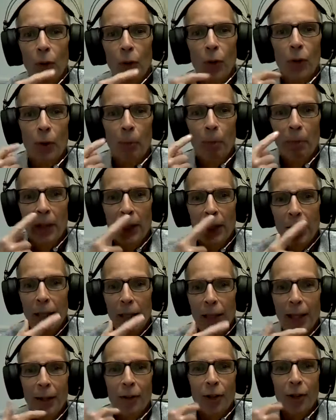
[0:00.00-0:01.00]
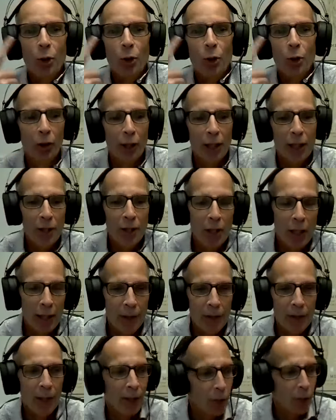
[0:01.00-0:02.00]
Oris. Orbicularis oris.
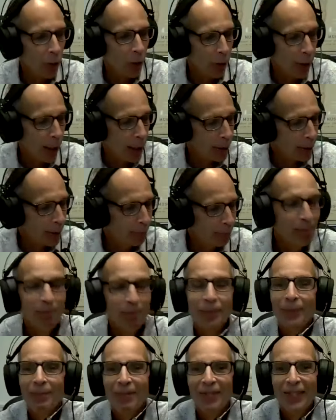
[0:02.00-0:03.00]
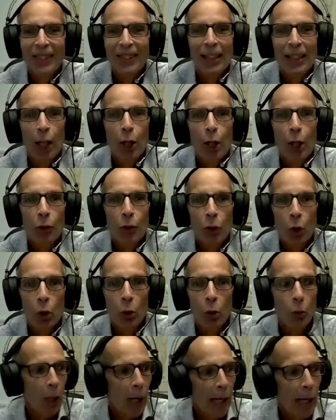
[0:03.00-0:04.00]
Yes, that's correct.
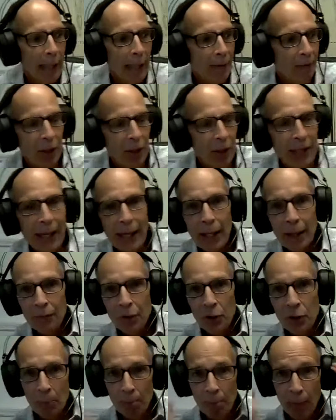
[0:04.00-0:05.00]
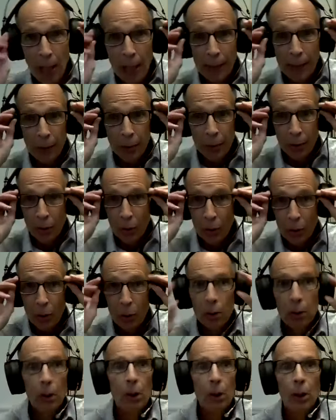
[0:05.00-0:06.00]
So I even have some models,
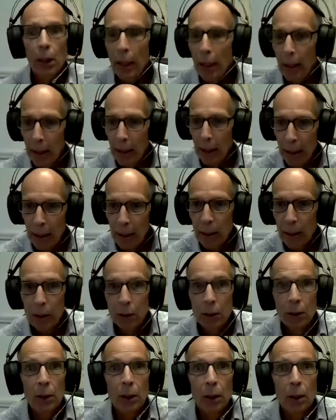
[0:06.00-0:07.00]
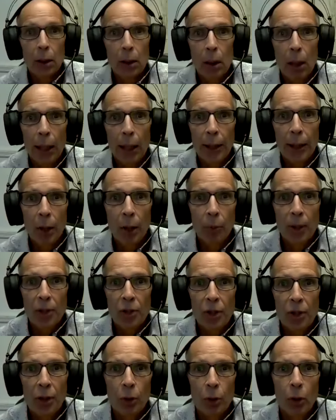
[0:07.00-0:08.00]
and I know
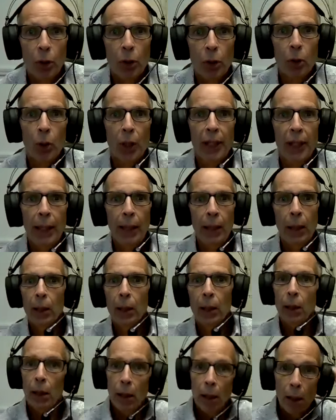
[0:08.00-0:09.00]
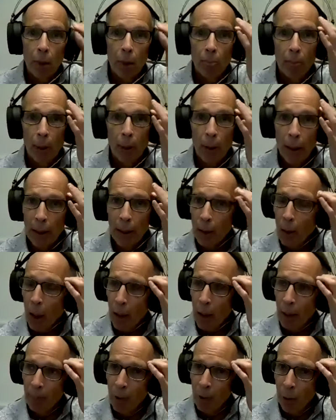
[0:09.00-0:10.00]
it's still early, but
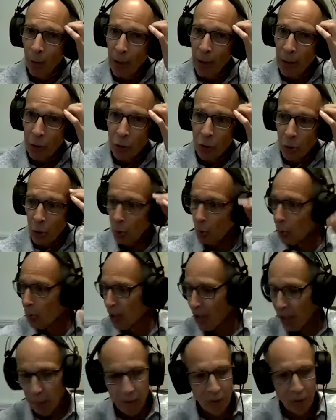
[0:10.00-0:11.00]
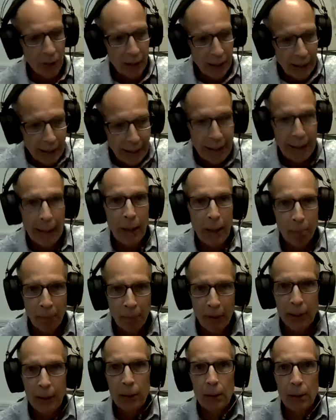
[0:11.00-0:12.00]
I'm going to definitely keep
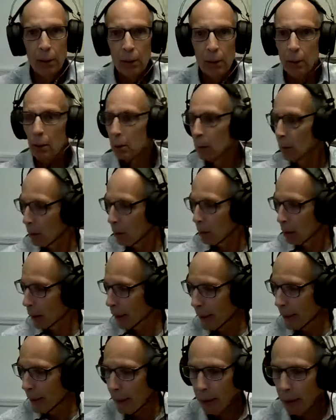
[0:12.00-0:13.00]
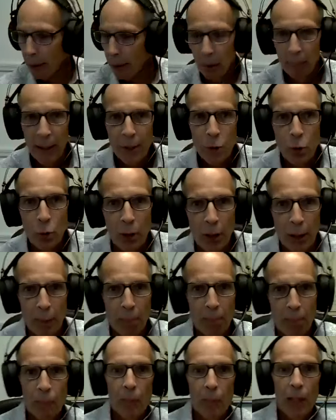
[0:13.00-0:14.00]
it like
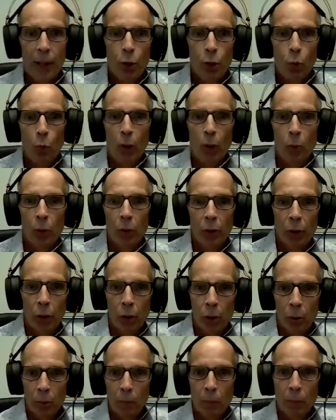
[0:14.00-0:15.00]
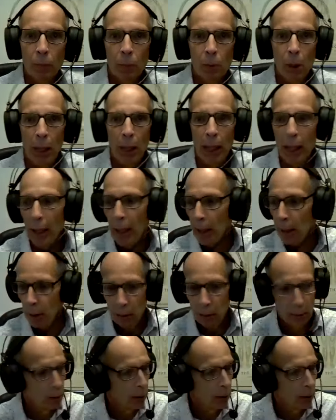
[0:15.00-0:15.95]
elementary is what we'll do, okay?